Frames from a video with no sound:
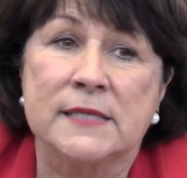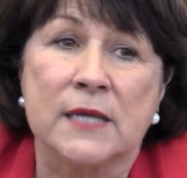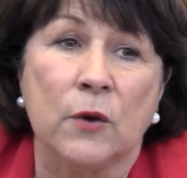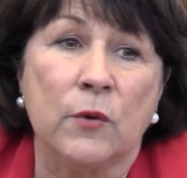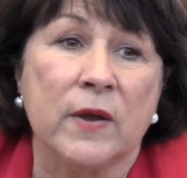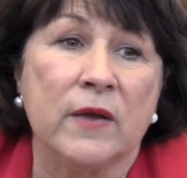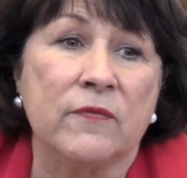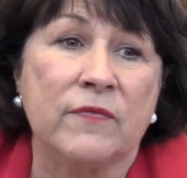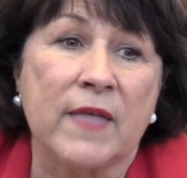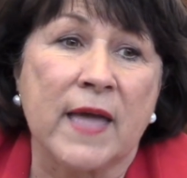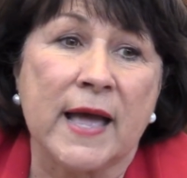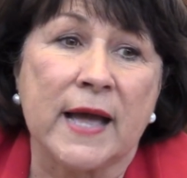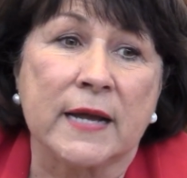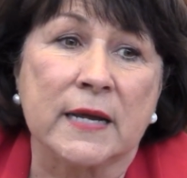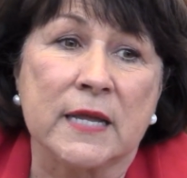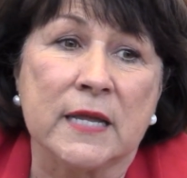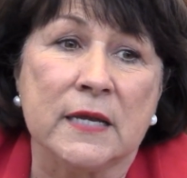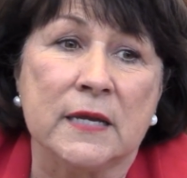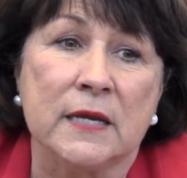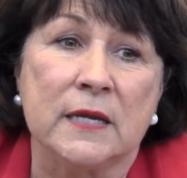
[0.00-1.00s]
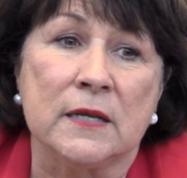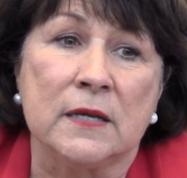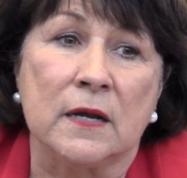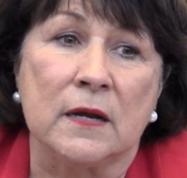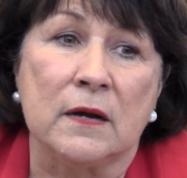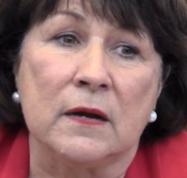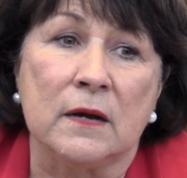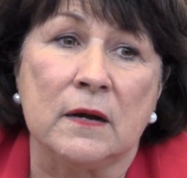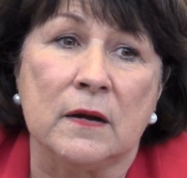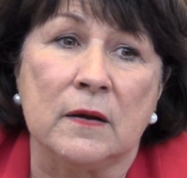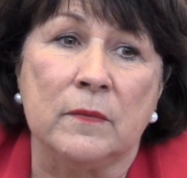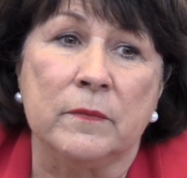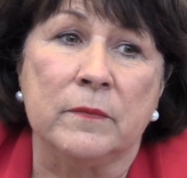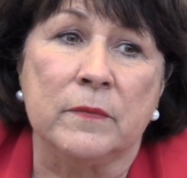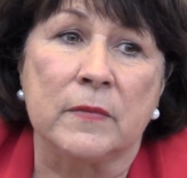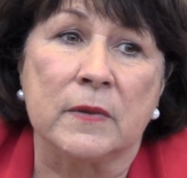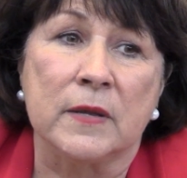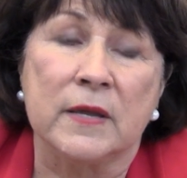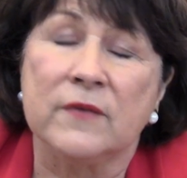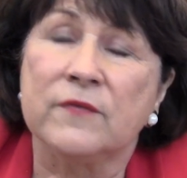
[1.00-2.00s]
So if that
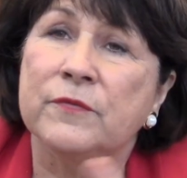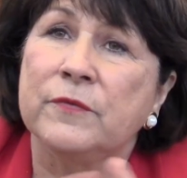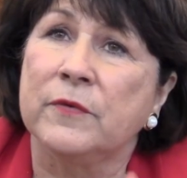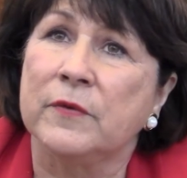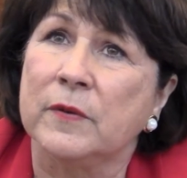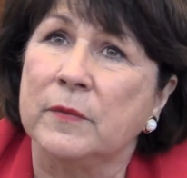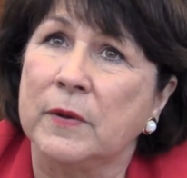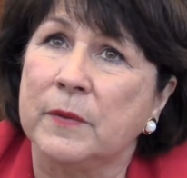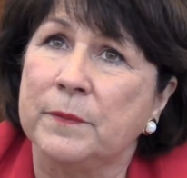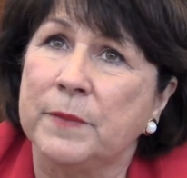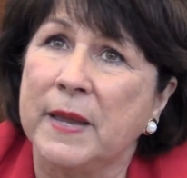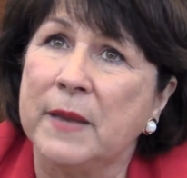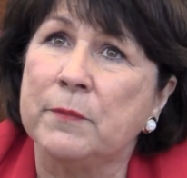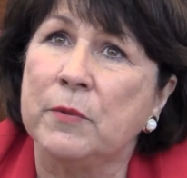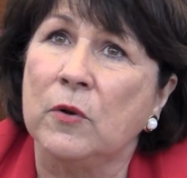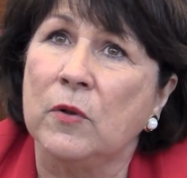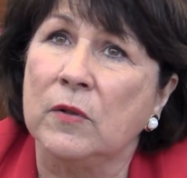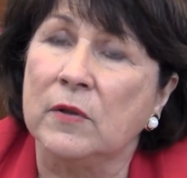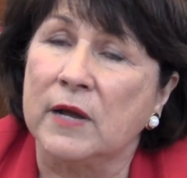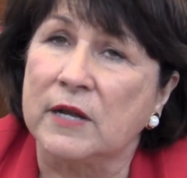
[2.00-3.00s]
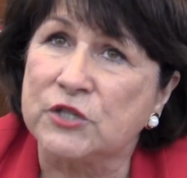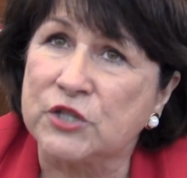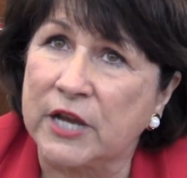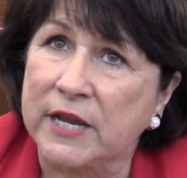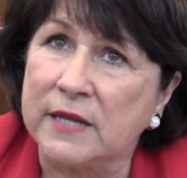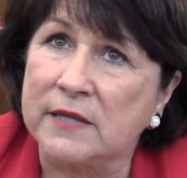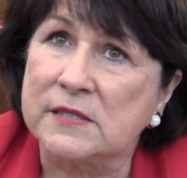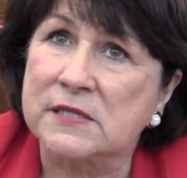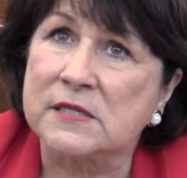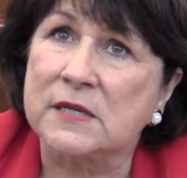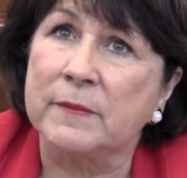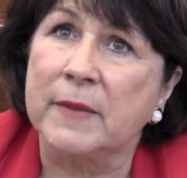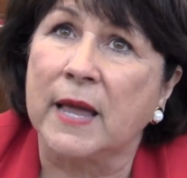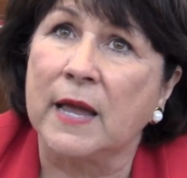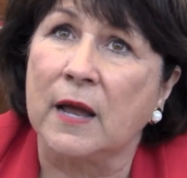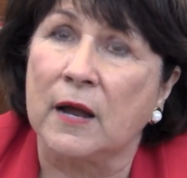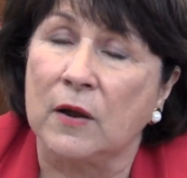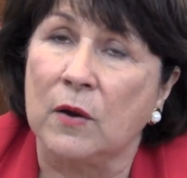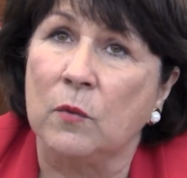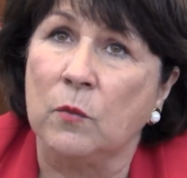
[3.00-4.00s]
can give people a chance to
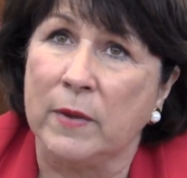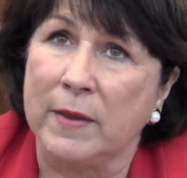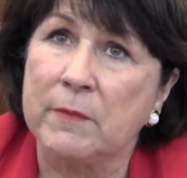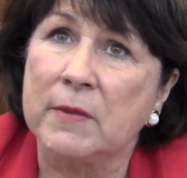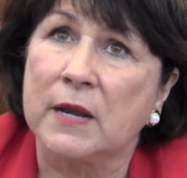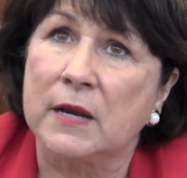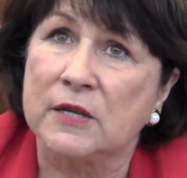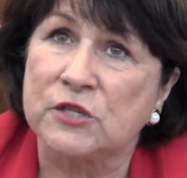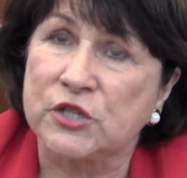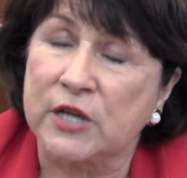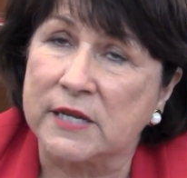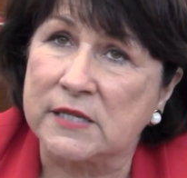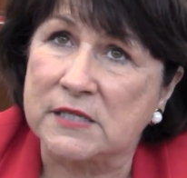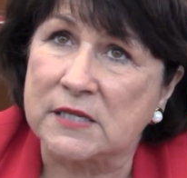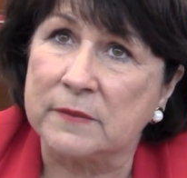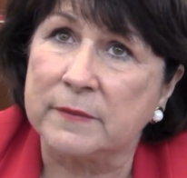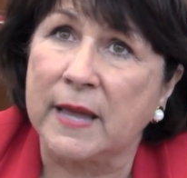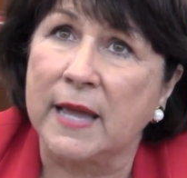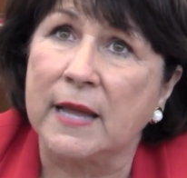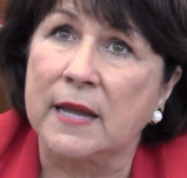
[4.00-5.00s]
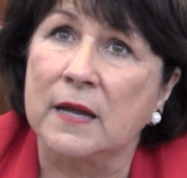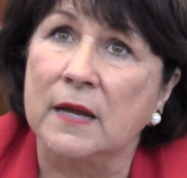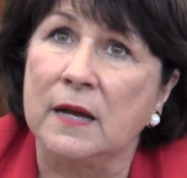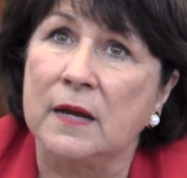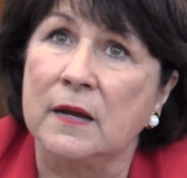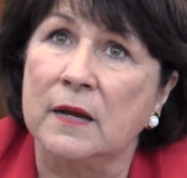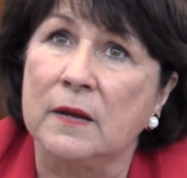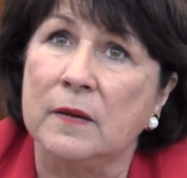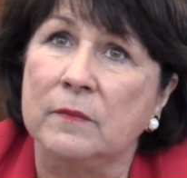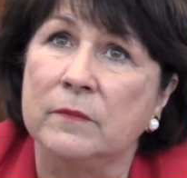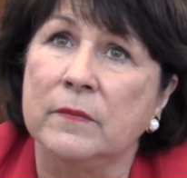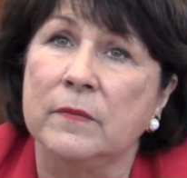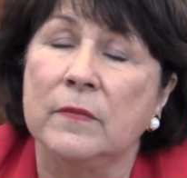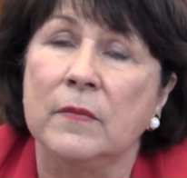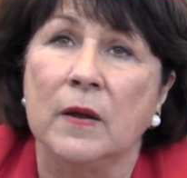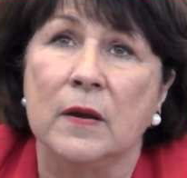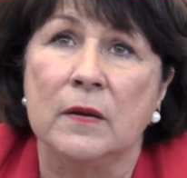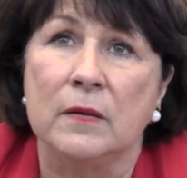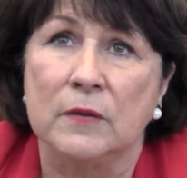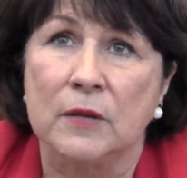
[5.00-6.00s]
make women a chance to make
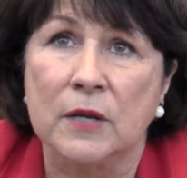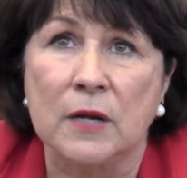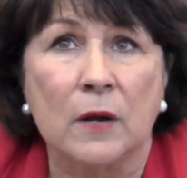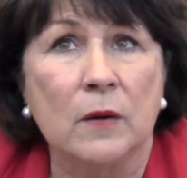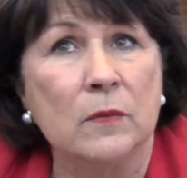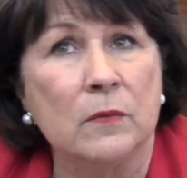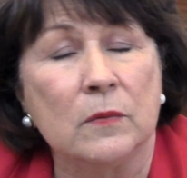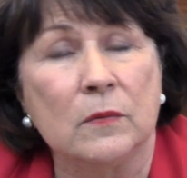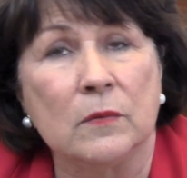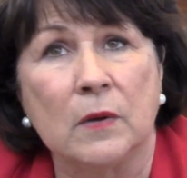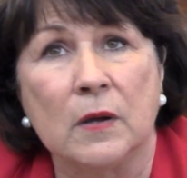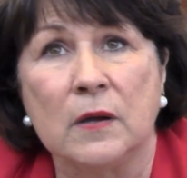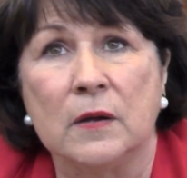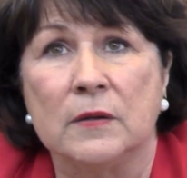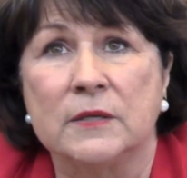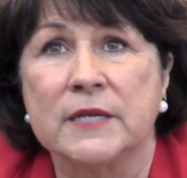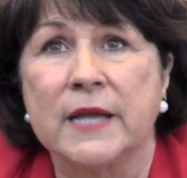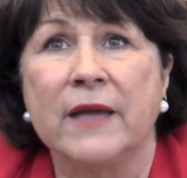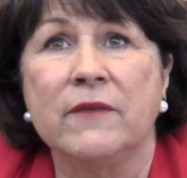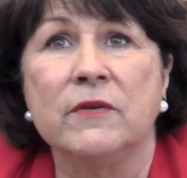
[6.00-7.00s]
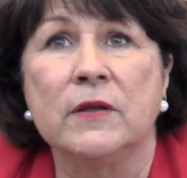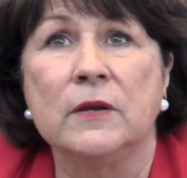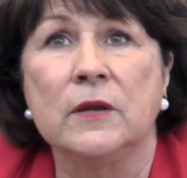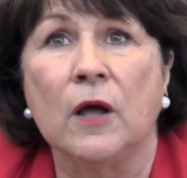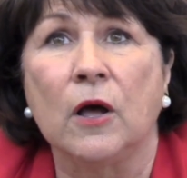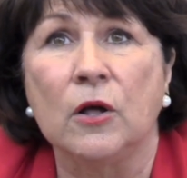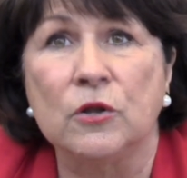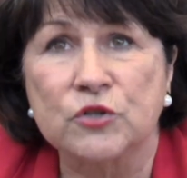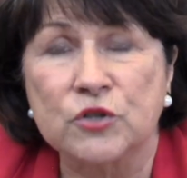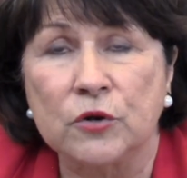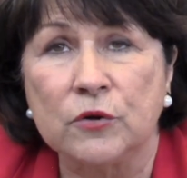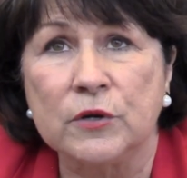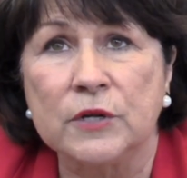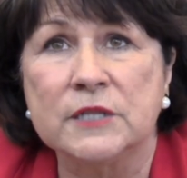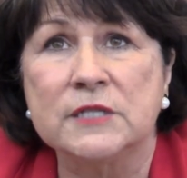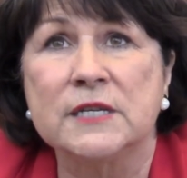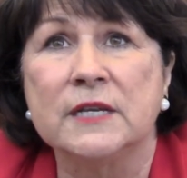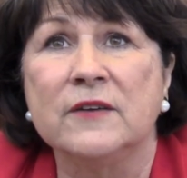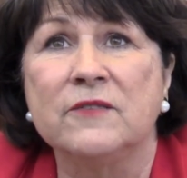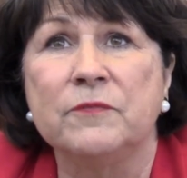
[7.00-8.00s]
to have an
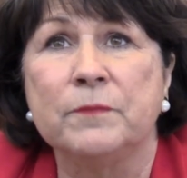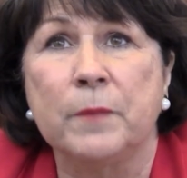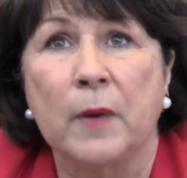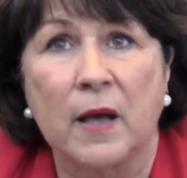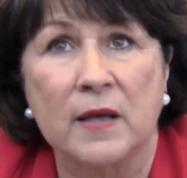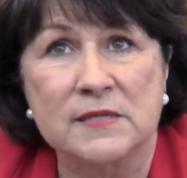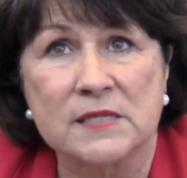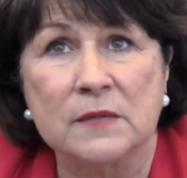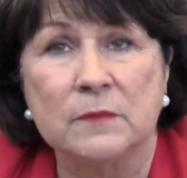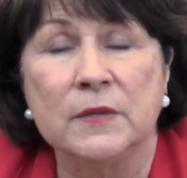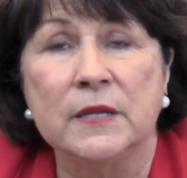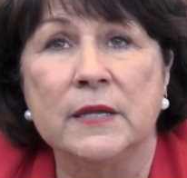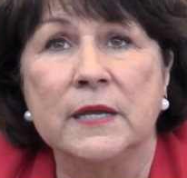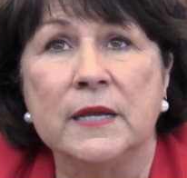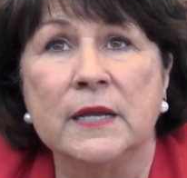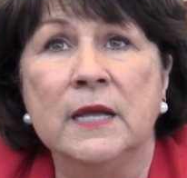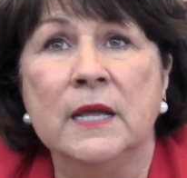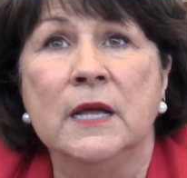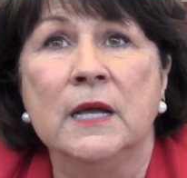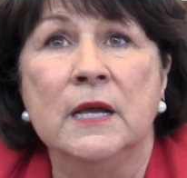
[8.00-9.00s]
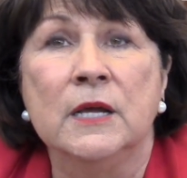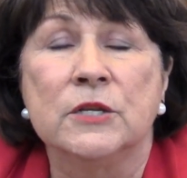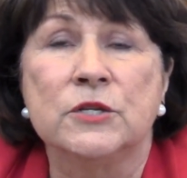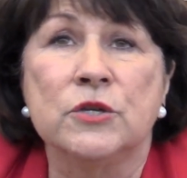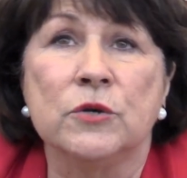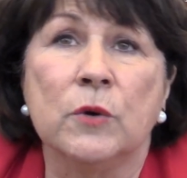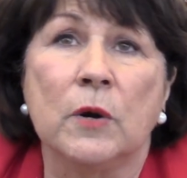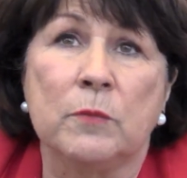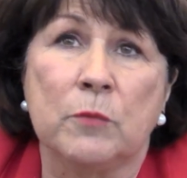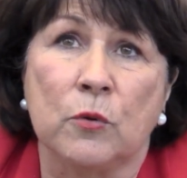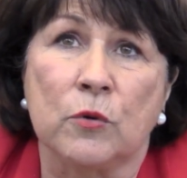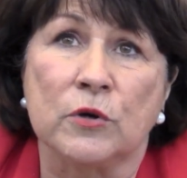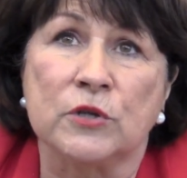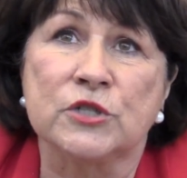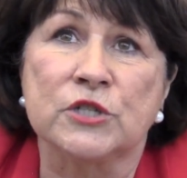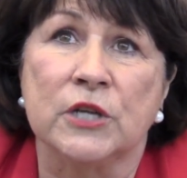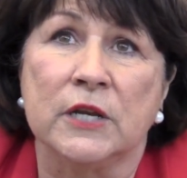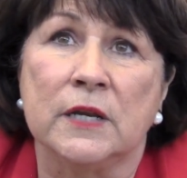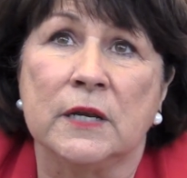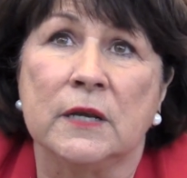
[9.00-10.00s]
alternative possibly to
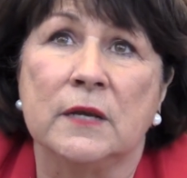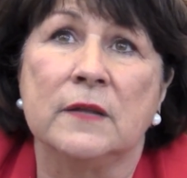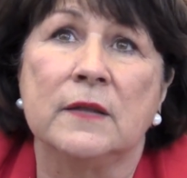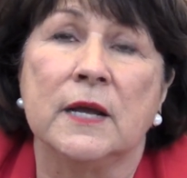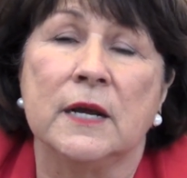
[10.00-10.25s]
abortion,